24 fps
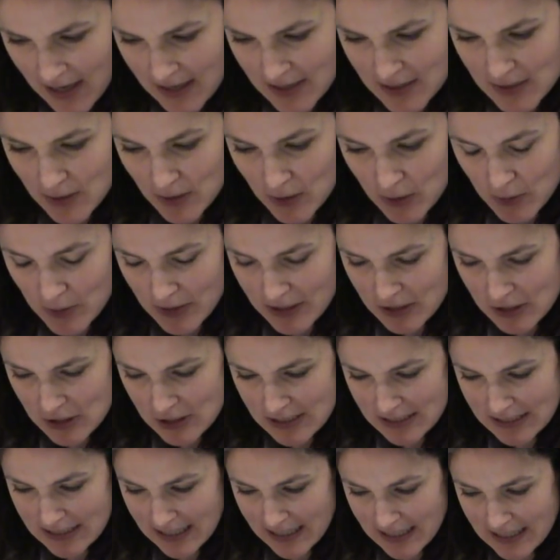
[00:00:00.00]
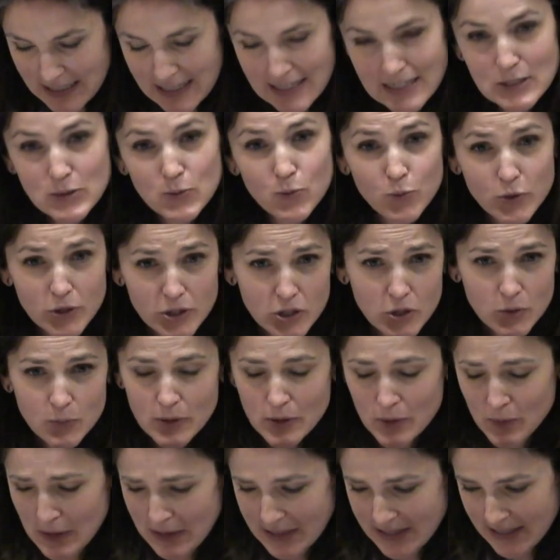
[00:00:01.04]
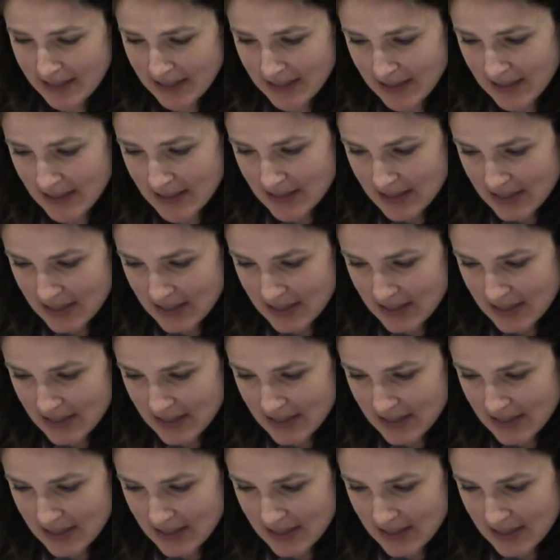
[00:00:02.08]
So the question again is, would you be willing